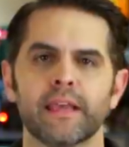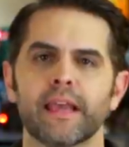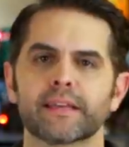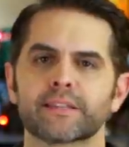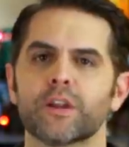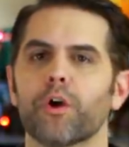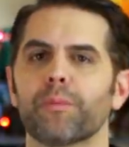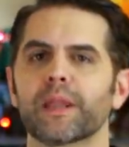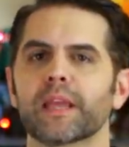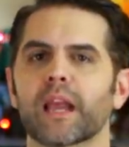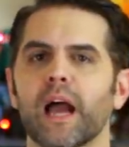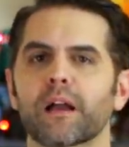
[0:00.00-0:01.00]
It has an
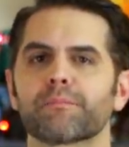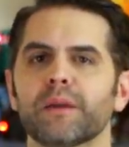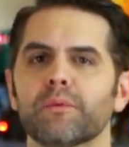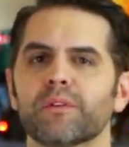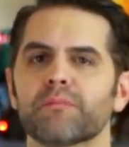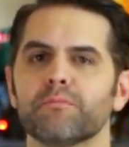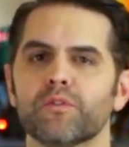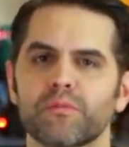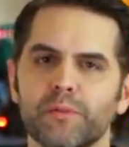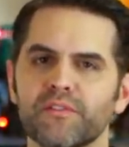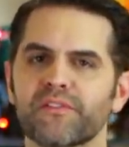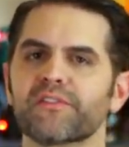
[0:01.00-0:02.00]
opening cockpit with
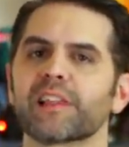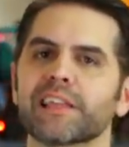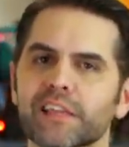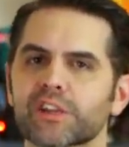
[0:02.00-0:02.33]
movable flight